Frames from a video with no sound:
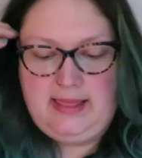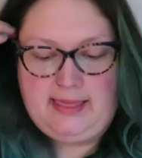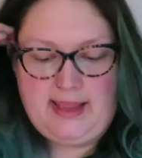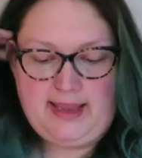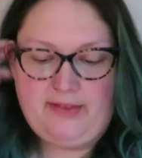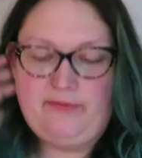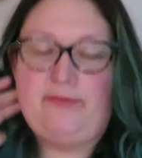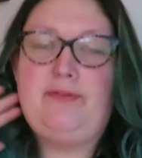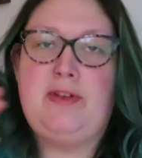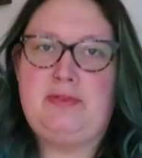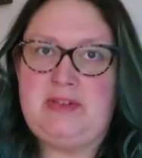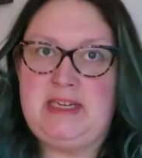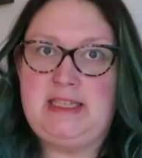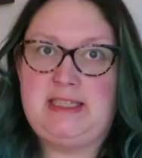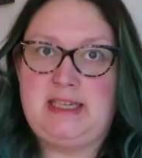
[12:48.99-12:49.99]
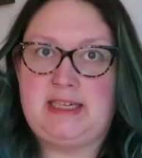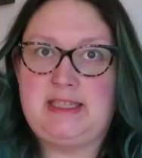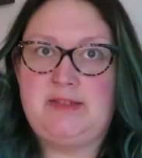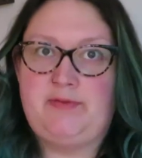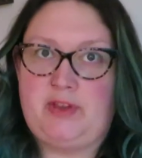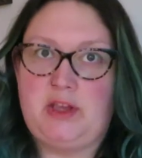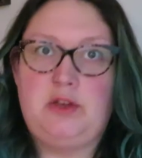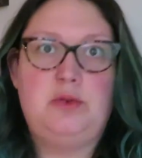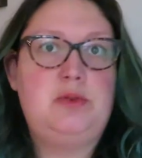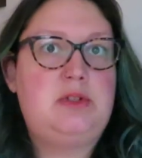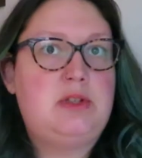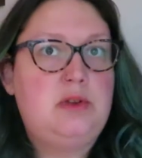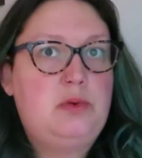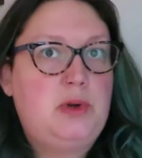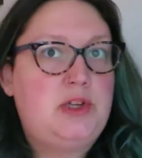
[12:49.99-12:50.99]
Like 56
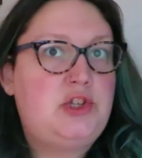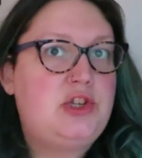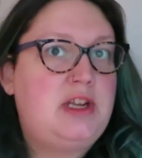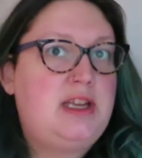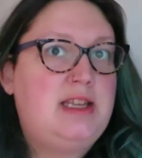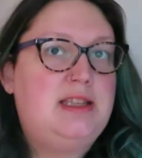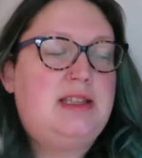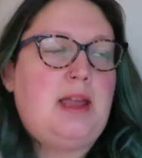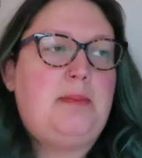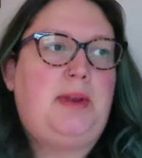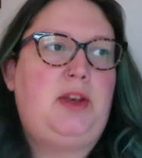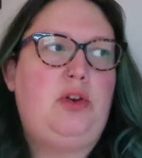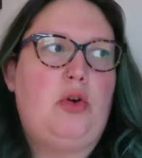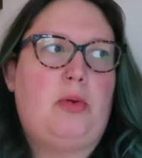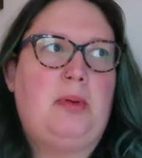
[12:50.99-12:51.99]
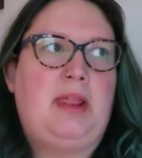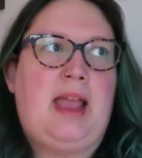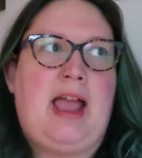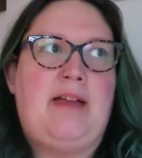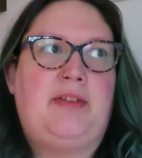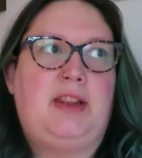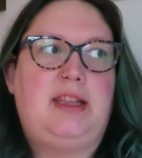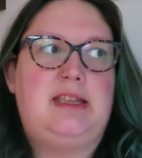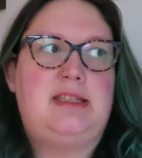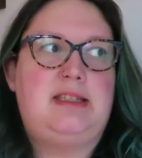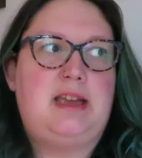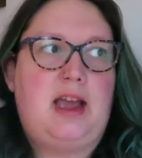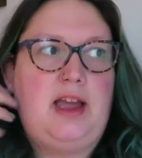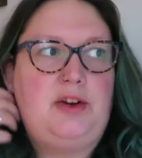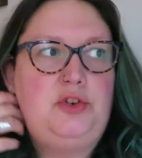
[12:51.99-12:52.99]
views, which is, I mean, normally I have at
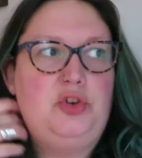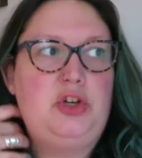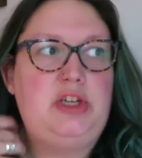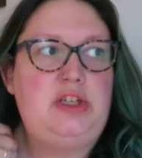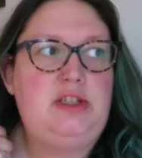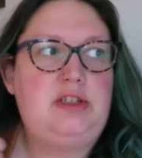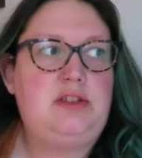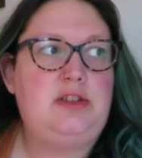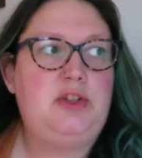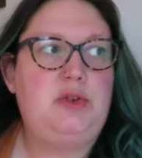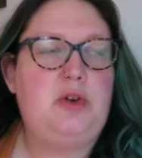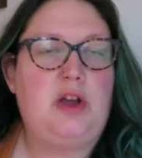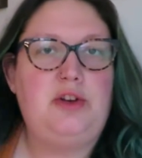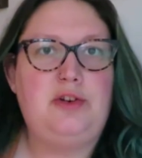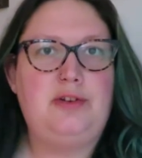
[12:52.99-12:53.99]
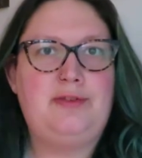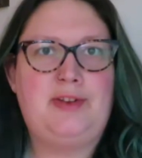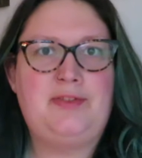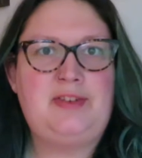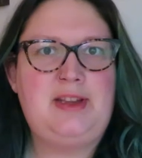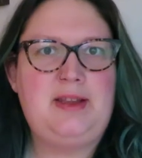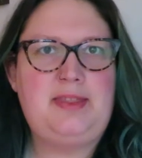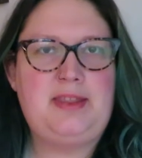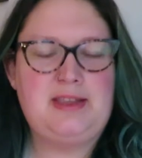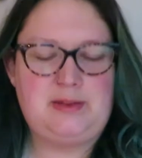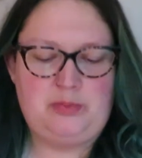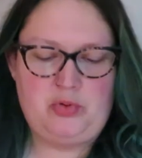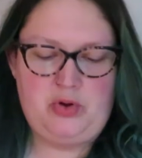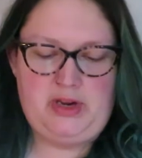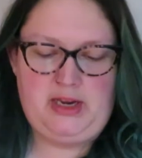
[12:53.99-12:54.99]
least 100 to 150 at
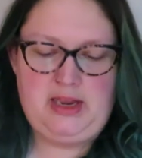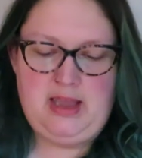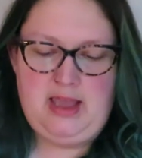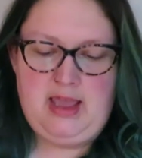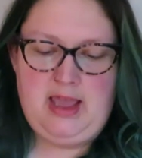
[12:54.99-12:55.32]
this point.